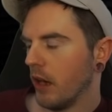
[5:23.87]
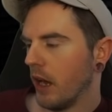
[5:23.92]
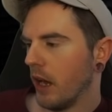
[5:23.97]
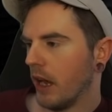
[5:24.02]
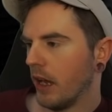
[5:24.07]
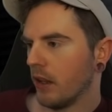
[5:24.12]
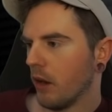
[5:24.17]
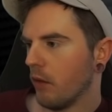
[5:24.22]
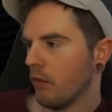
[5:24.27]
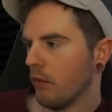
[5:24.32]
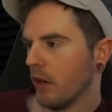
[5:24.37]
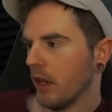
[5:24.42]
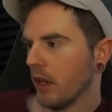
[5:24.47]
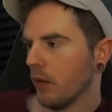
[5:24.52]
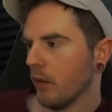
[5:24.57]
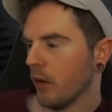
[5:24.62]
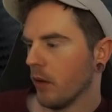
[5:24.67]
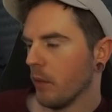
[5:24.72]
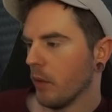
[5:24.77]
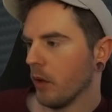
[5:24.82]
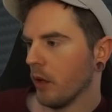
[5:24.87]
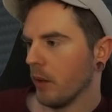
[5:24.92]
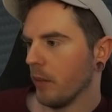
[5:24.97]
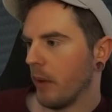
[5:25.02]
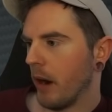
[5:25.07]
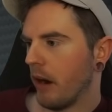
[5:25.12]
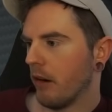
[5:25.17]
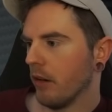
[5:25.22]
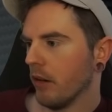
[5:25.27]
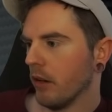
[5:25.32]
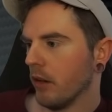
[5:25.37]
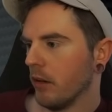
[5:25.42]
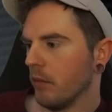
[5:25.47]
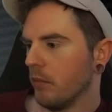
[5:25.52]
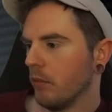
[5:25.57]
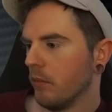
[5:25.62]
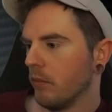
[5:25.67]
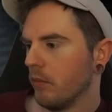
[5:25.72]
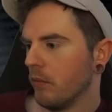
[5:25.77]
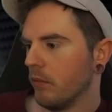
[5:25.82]
I don't really want to multi-barrel
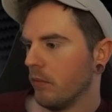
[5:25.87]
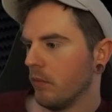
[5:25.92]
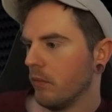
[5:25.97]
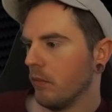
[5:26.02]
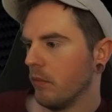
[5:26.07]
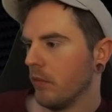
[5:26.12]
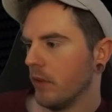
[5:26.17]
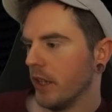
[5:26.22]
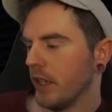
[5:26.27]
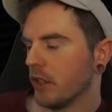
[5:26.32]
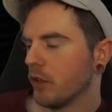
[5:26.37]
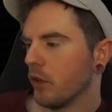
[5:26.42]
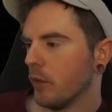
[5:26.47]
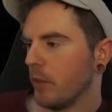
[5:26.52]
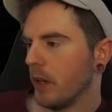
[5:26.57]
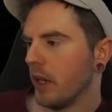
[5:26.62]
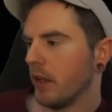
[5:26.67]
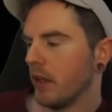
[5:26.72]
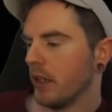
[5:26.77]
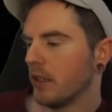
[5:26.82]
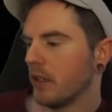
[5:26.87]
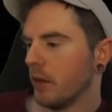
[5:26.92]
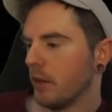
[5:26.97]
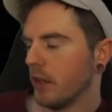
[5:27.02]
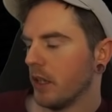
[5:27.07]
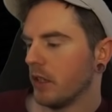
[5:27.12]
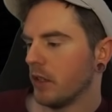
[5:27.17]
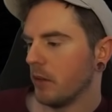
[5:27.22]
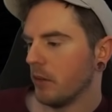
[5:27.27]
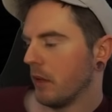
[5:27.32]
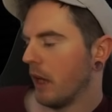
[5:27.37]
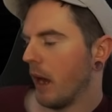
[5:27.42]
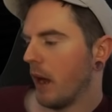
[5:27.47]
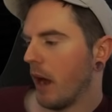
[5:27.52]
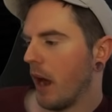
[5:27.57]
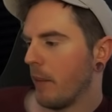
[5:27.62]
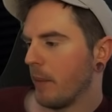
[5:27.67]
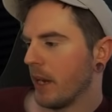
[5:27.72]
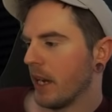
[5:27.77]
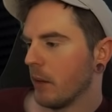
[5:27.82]
him. This could be it.
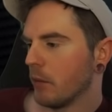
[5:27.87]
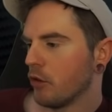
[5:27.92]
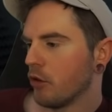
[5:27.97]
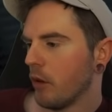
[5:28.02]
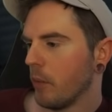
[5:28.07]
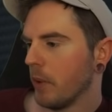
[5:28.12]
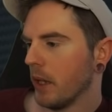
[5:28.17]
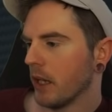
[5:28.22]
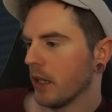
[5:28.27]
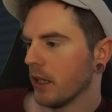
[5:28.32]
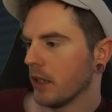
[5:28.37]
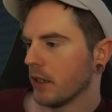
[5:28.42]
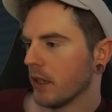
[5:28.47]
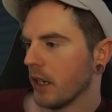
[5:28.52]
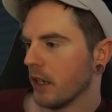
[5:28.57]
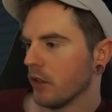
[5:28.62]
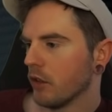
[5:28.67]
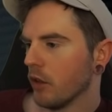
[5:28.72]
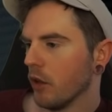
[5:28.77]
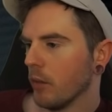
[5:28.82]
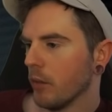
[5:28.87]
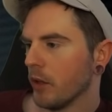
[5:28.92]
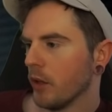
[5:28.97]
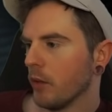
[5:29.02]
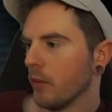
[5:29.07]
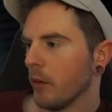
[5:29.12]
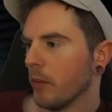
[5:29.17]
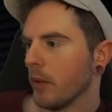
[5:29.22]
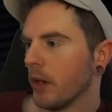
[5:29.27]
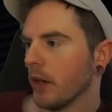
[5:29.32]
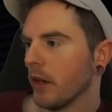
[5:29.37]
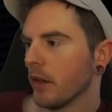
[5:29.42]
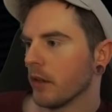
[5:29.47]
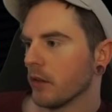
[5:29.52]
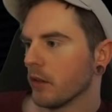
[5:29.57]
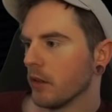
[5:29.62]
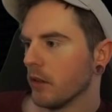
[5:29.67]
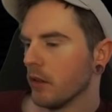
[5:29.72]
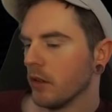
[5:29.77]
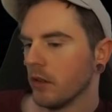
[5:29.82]
I mean, I'm tripling this against normal human
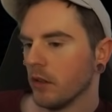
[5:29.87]
beings.